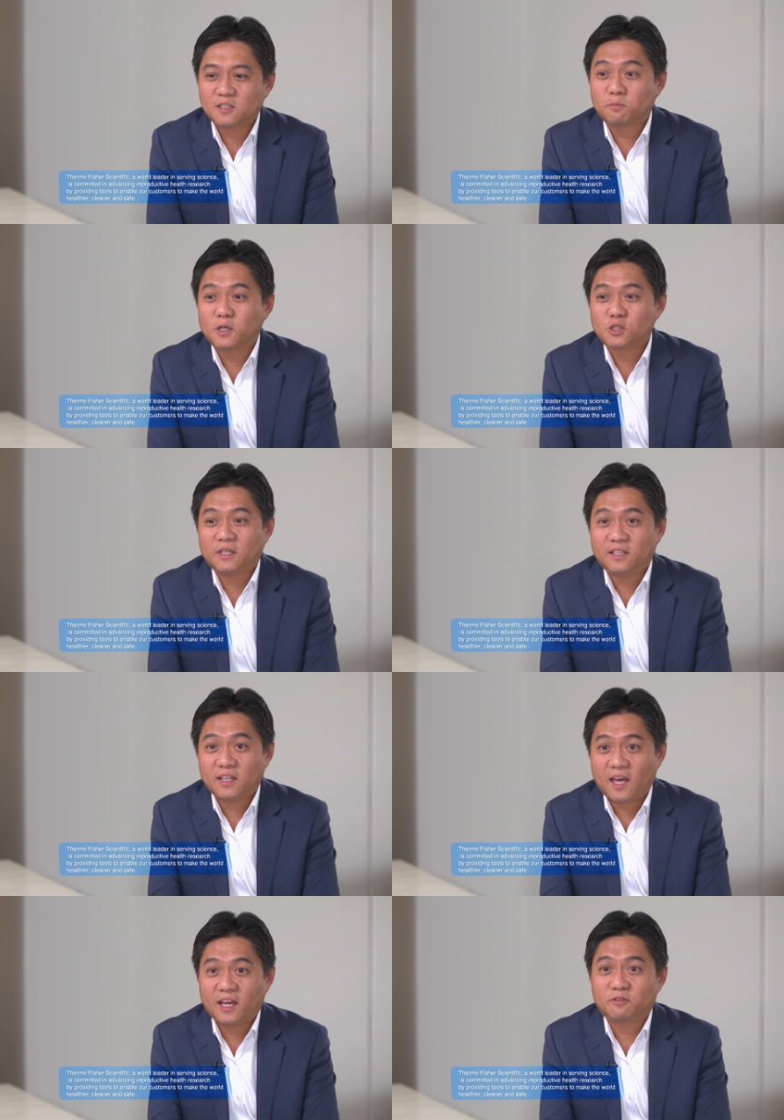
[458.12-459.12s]
especially in
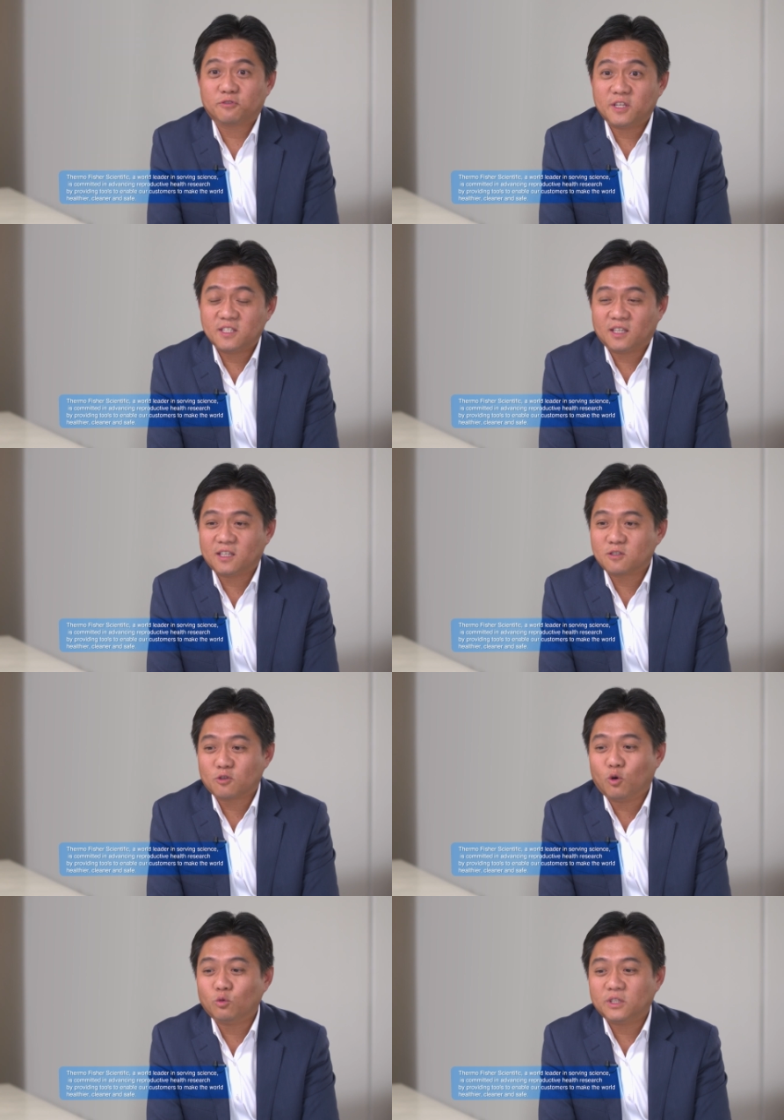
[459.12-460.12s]
the egg freezing, is
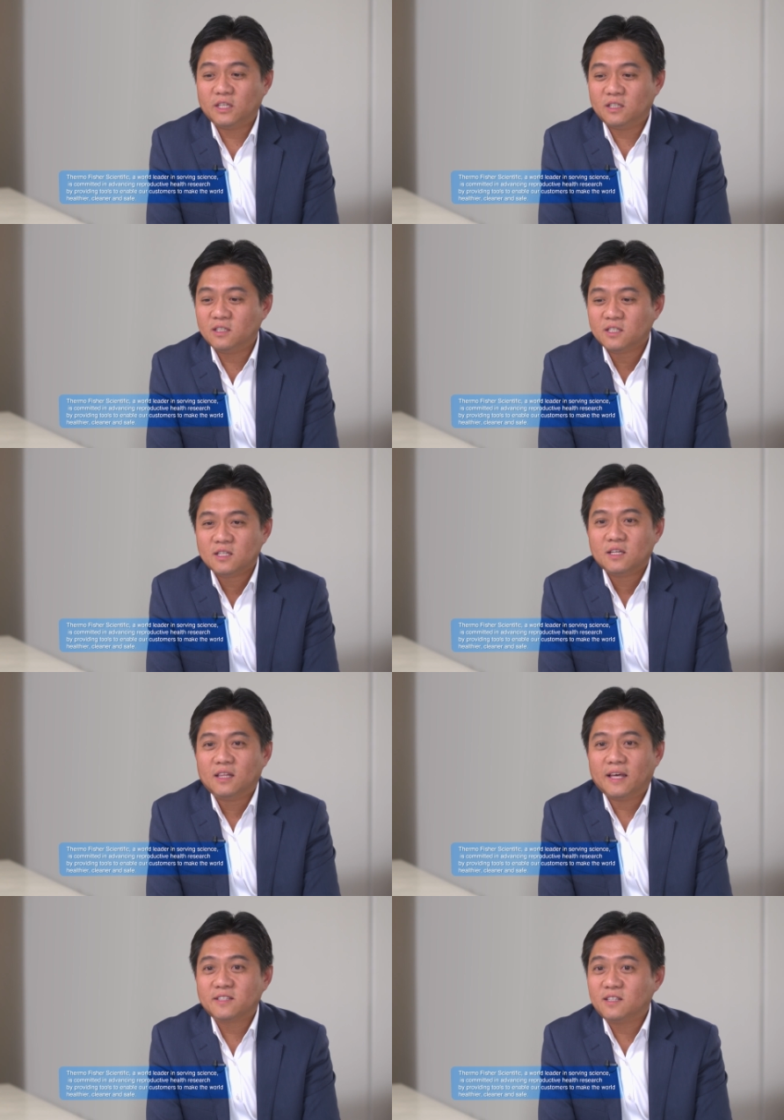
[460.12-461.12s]
only
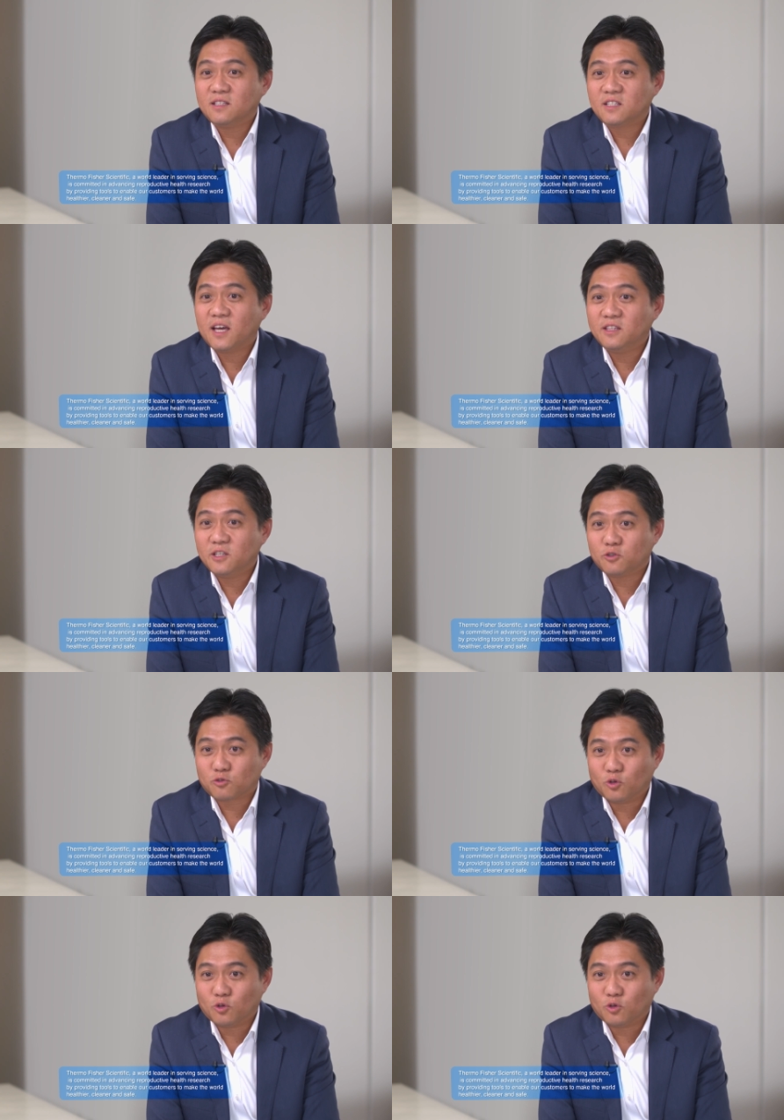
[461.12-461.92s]
less than 10 years